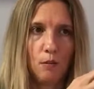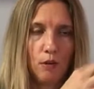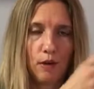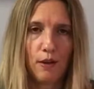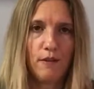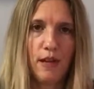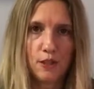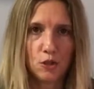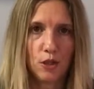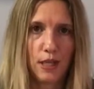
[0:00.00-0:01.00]
around the
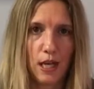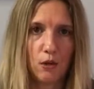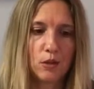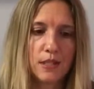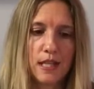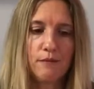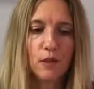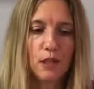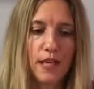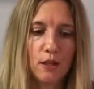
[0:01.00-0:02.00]
vaginal canal. Same
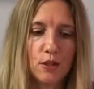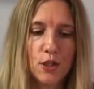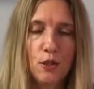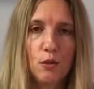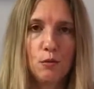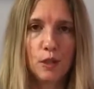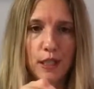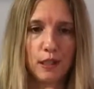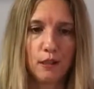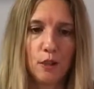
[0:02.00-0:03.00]
for layer 2, we're
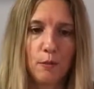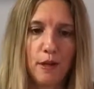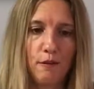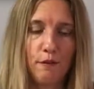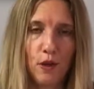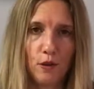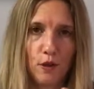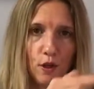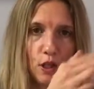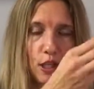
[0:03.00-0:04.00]
in a little bit
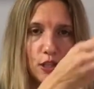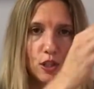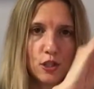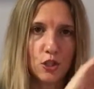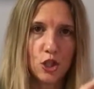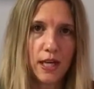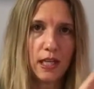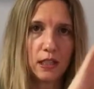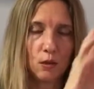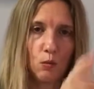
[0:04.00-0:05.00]
further, just
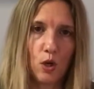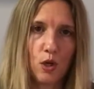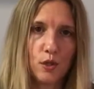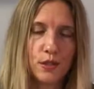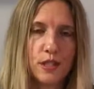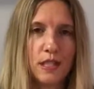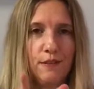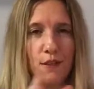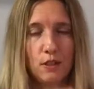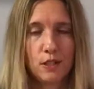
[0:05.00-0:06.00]
checking the walls, seeing
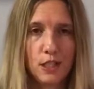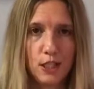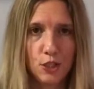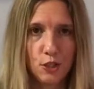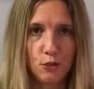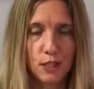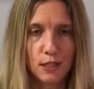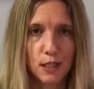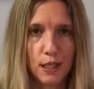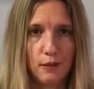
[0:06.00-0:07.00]
if there's tissue
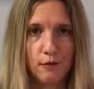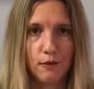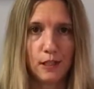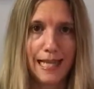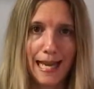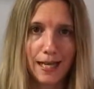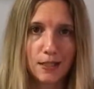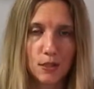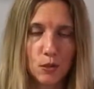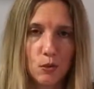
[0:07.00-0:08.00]
that's kind of
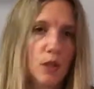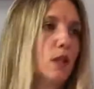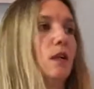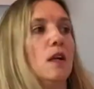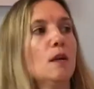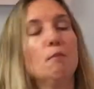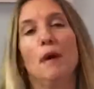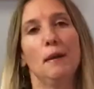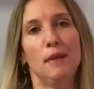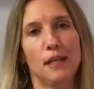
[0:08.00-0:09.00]
lax or
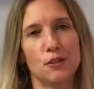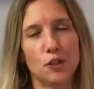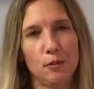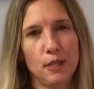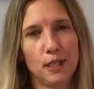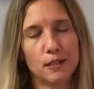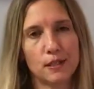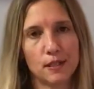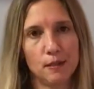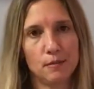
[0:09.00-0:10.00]
might be contributing to
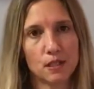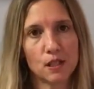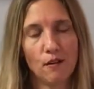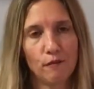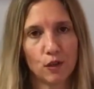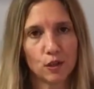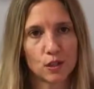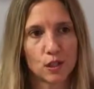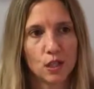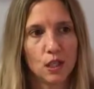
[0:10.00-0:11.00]
some
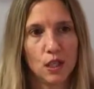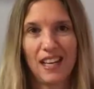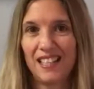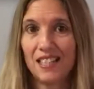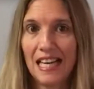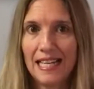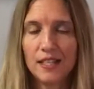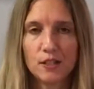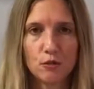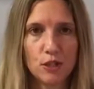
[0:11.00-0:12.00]
discomfort, any
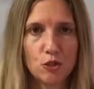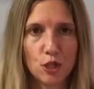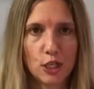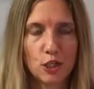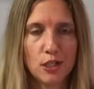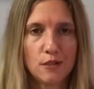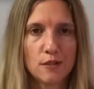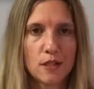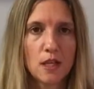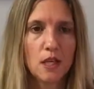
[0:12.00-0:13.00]
tightness,
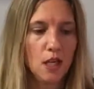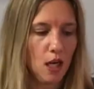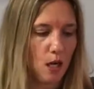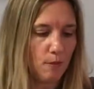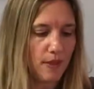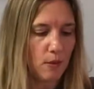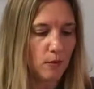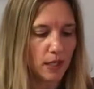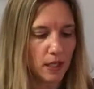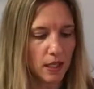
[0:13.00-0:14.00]
restrictions. Then
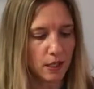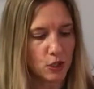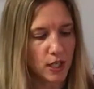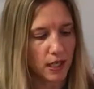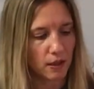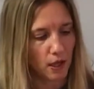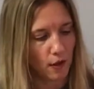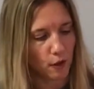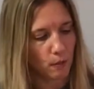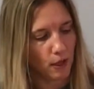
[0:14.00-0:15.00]
we can kind of check the
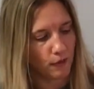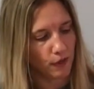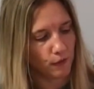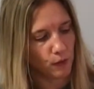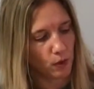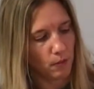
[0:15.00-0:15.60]
other pelvic floor